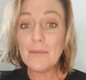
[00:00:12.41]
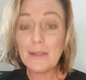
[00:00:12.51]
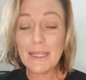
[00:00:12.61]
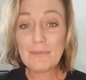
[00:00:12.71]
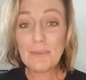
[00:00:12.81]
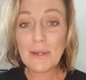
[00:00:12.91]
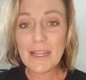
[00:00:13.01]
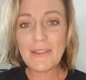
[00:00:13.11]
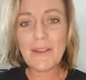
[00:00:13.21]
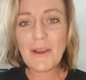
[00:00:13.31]
please put it
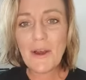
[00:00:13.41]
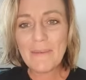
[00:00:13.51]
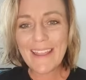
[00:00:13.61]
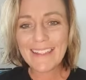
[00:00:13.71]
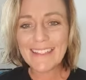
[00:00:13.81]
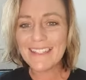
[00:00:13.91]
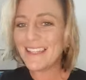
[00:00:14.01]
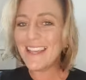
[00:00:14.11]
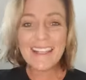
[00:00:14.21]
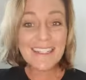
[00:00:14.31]
in the comments.
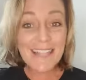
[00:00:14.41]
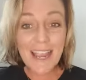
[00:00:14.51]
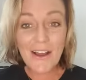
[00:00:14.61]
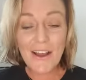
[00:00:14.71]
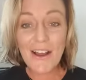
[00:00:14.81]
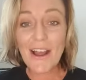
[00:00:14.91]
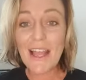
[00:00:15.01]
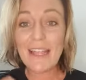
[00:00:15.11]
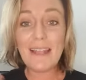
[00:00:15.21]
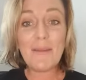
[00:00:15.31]
Say
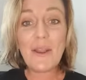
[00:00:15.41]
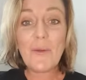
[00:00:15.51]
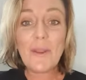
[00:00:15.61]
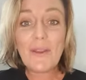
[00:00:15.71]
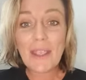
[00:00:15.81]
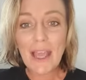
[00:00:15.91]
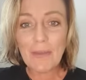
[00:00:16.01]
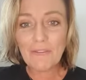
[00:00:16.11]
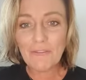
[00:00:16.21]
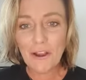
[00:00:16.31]
hi, let me know where you're
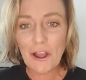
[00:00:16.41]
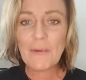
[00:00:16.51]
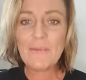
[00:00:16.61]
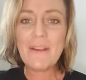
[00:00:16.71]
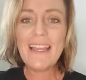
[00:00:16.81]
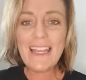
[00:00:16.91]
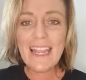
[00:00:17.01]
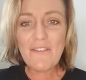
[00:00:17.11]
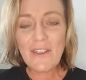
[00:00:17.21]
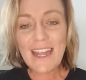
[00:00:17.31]
coming from.
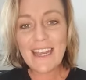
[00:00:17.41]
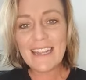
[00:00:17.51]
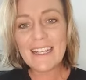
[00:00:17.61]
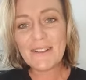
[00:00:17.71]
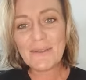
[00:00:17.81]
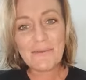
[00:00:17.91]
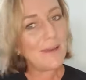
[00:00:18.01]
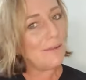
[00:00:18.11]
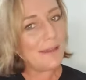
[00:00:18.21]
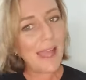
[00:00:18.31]
If you're getting this on
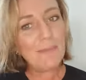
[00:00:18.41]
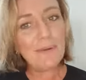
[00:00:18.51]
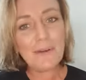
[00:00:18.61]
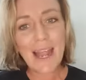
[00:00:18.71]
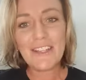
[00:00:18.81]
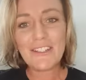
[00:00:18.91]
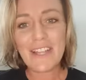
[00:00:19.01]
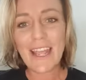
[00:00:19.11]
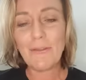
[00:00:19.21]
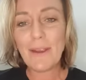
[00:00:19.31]
replay, put
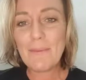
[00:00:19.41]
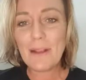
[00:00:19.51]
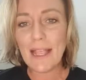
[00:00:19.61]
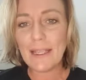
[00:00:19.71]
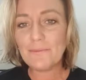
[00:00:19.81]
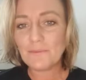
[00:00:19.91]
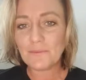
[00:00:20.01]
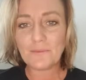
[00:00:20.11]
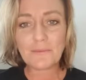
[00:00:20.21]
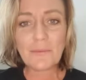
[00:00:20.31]
hashtag replay.
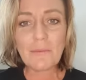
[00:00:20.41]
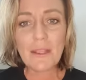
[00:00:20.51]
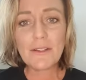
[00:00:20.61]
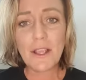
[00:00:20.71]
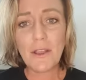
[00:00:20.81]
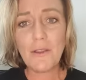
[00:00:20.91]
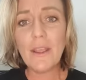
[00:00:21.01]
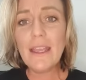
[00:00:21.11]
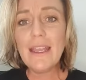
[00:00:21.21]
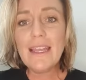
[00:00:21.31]
So
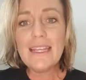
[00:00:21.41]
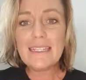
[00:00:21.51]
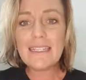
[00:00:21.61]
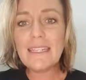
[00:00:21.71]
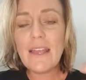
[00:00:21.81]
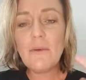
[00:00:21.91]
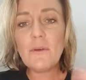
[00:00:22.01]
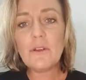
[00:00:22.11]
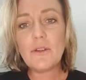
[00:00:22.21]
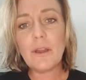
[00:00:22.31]
today I
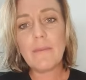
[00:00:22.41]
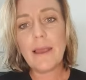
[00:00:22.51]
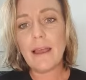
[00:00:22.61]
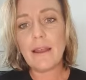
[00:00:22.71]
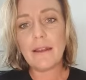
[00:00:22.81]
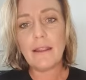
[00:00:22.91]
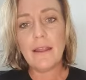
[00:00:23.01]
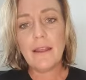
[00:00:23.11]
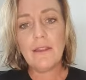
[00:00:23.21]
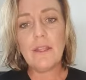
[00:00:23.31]
want to talk about
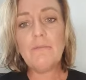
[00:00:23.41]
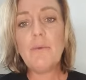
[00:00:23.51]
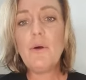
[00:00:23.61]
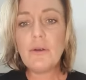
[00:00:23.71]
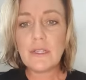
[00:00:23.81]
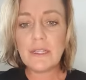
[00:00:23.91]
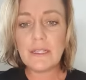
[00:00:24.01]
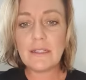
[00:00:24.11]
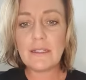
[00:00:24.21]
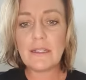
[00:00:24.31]
the
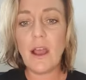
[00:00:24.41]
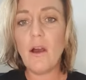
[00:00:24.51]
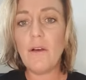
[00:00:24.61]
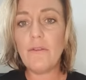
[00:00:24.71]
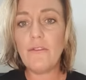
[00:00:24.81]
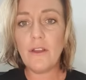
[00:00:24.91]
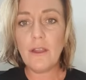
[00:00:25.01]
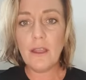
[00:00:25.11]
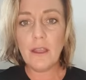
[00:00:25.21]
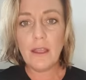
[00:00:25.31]
importance of
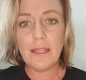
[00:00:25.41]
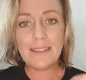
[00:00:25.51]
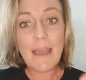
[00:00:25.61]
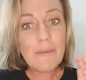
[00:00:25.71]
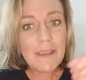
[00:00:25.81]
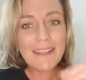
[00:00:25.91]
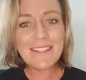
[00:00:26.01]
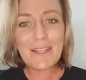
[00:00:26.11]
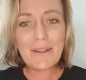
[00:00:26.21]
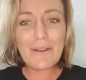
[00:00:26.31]
tapping
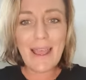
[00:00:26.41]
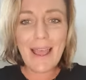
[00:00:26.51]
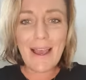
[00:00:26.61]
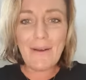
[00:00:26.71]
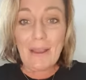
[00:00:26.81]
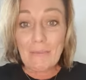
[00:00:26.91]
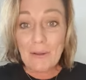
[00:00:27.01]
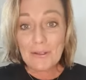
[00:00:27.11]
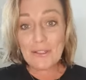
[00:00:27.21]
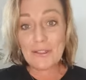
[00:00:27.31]
into our
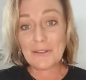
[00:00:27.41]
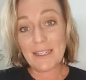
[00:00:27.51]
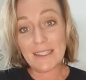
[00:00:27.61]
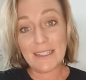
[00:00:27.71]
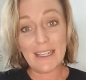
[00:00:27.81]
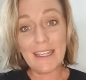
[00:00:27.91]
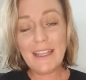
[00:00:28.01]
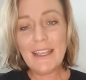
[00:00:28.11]
emotional healing